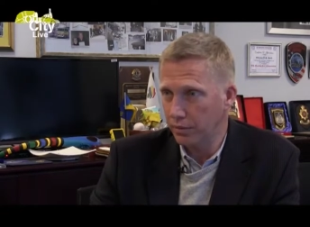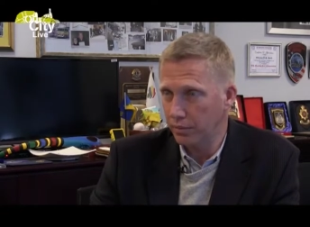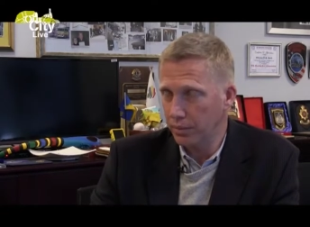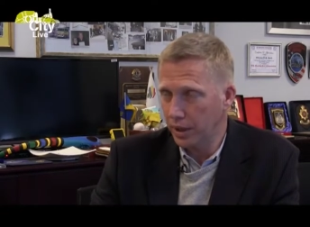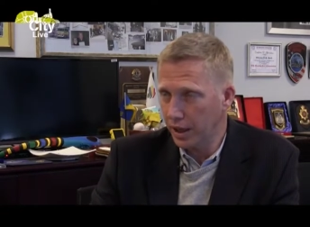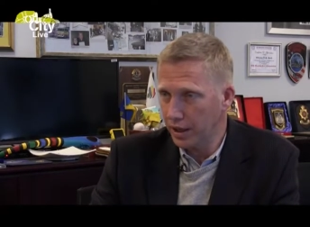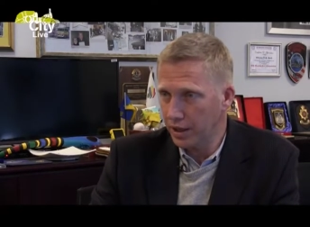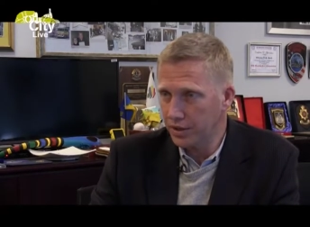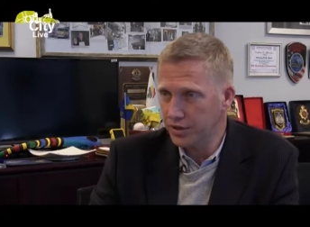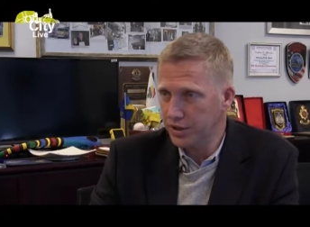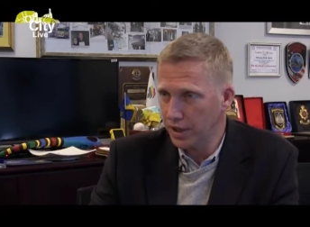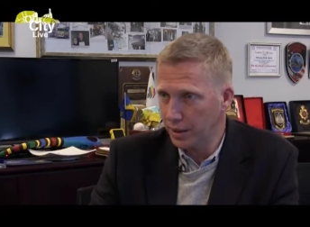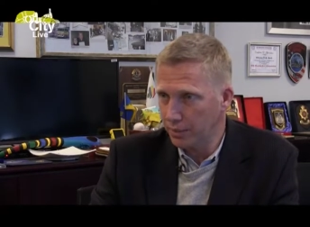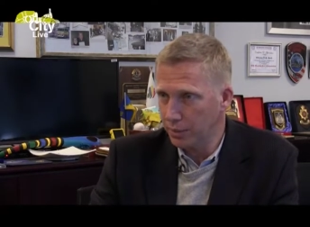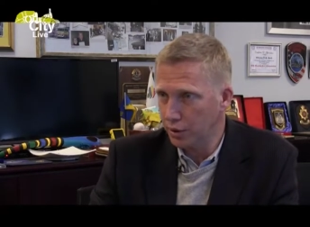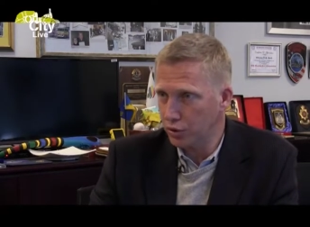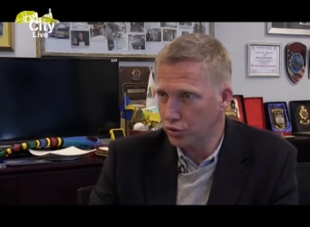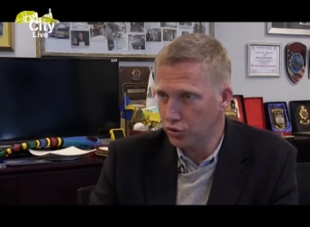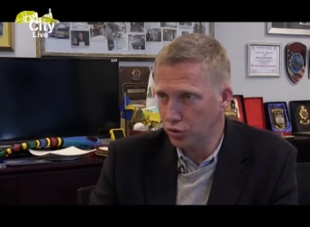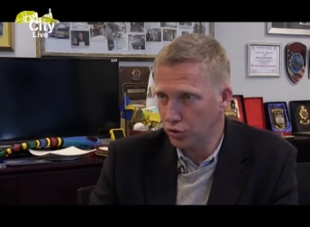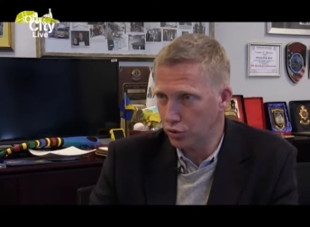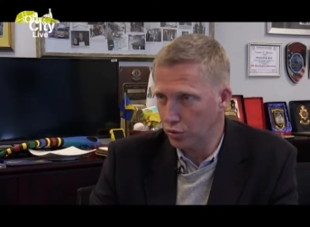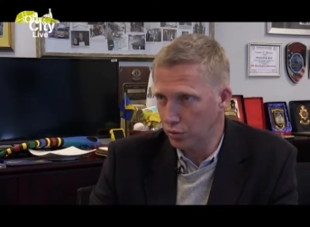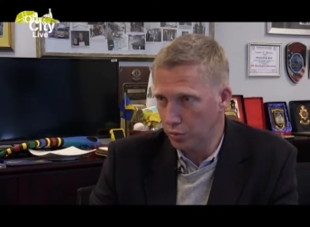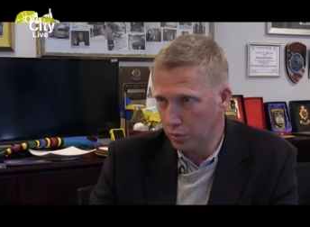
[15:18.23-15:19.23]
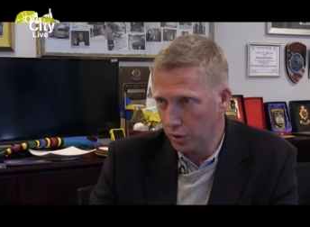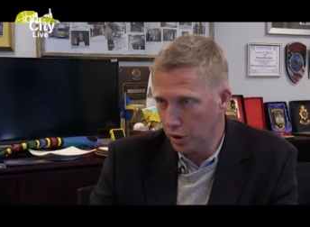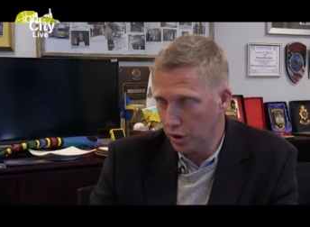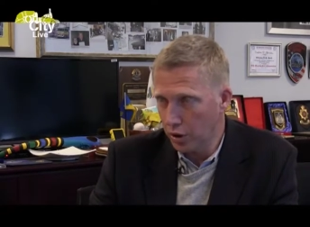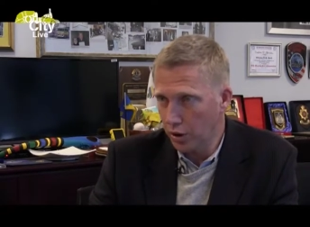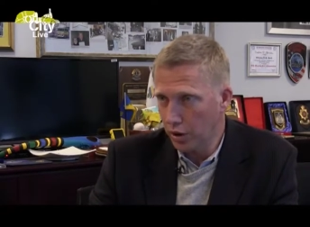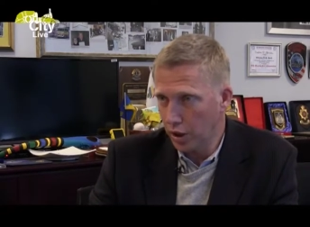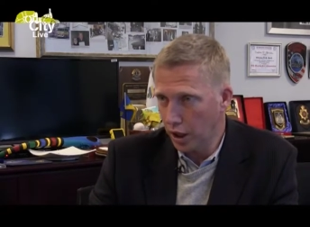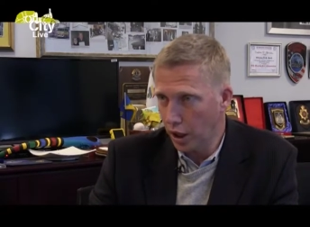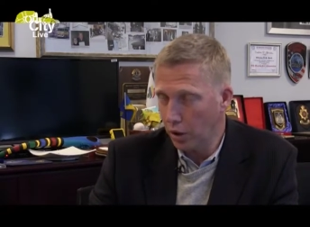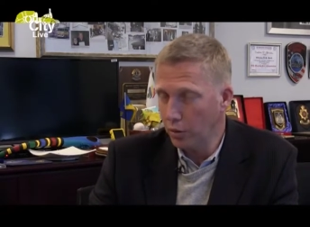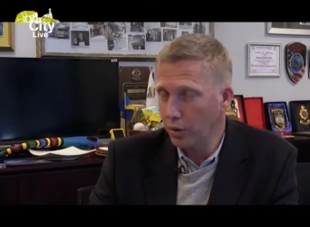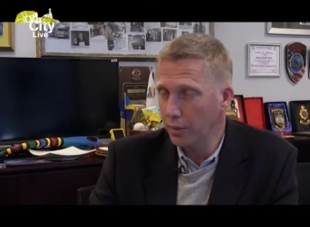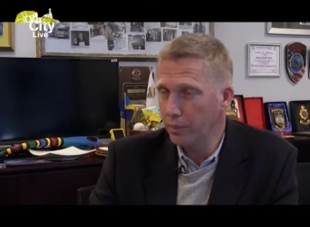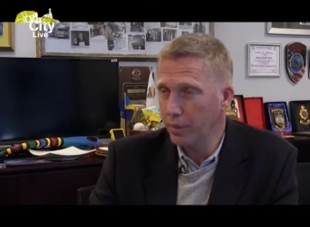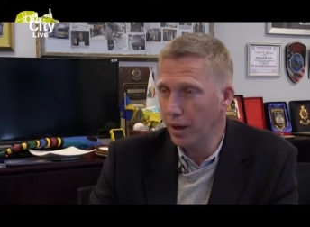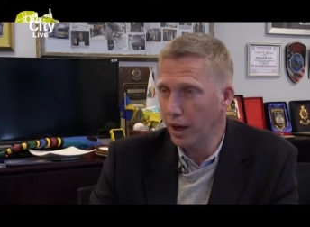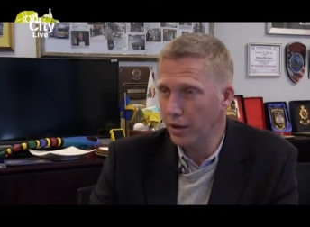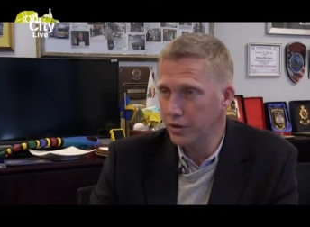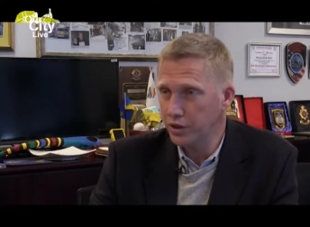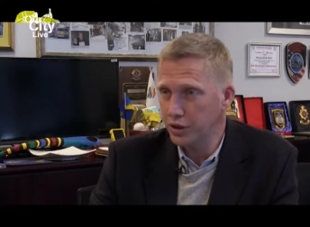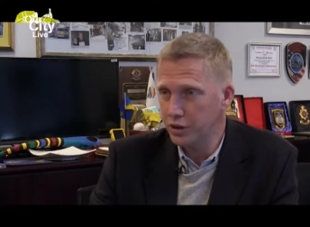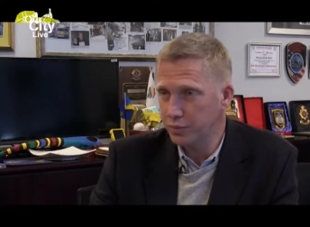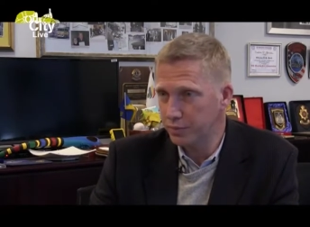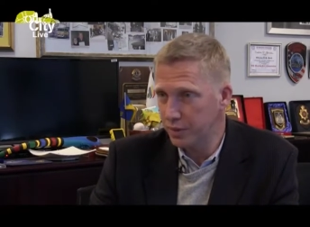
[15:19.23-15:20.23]
The man is able to go
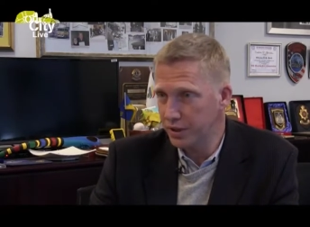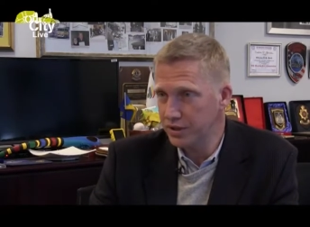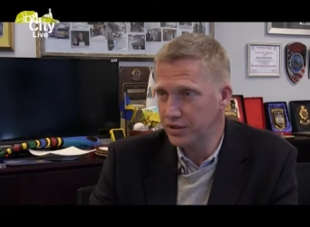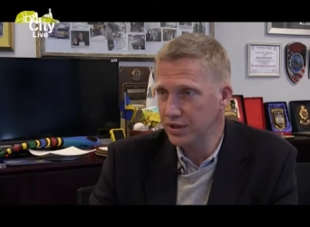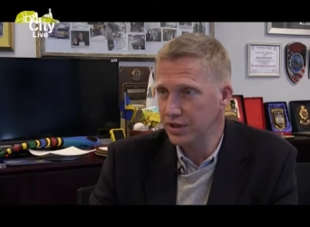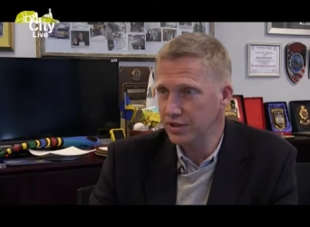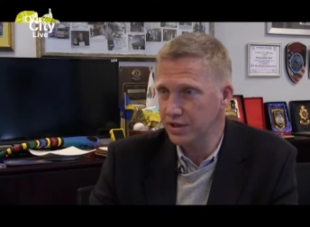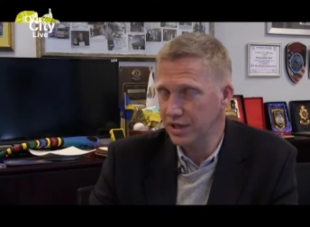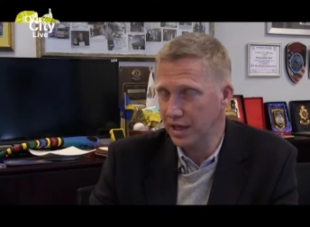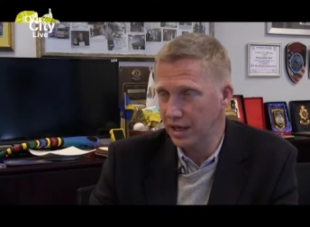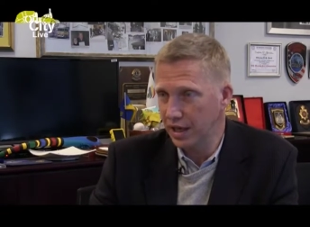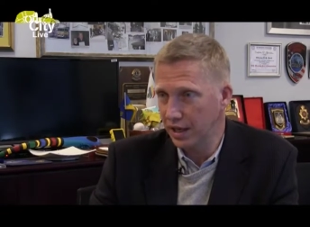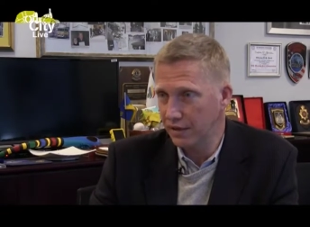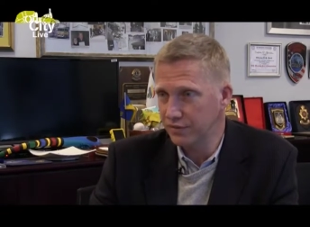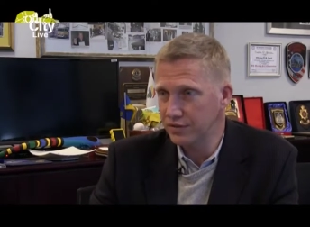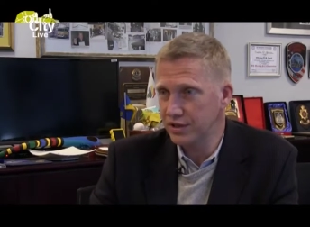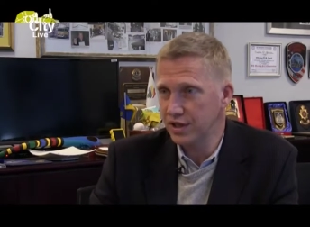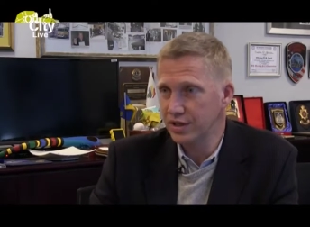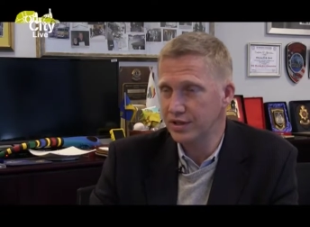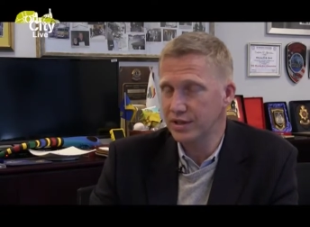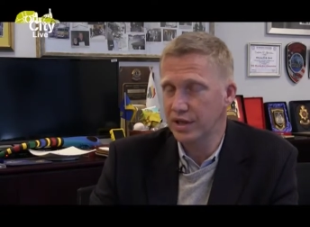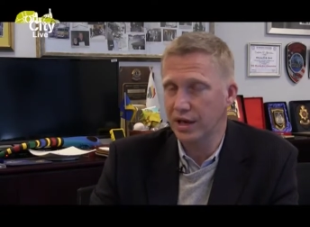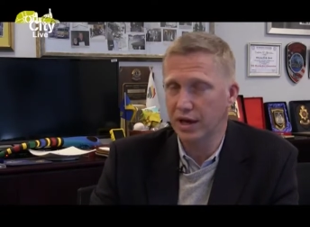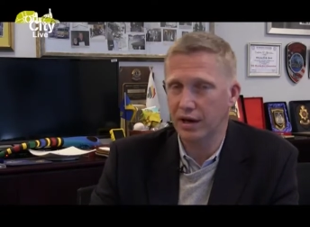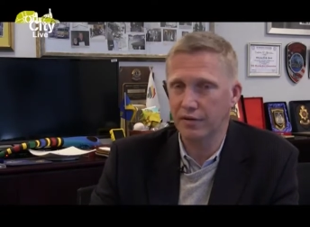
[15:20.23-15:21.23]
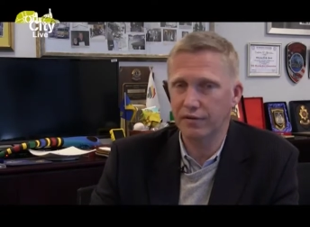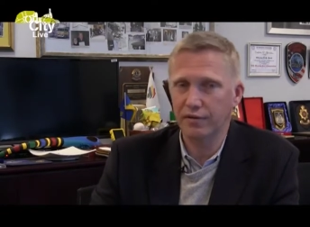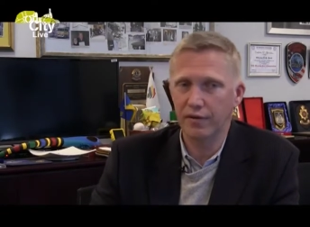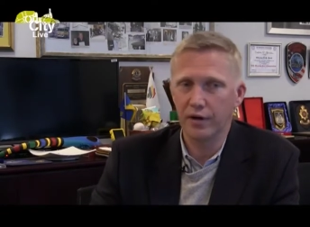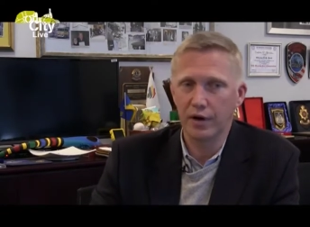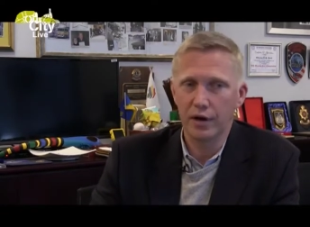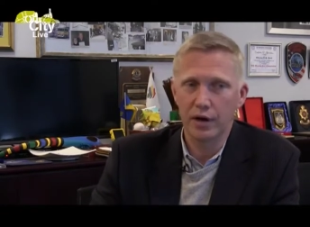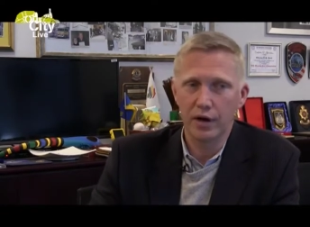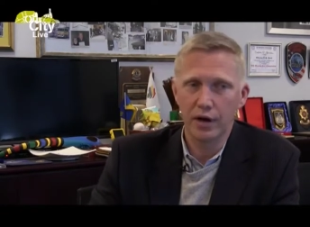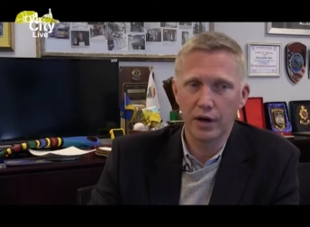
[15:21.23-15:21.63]
about his business, he lives his life.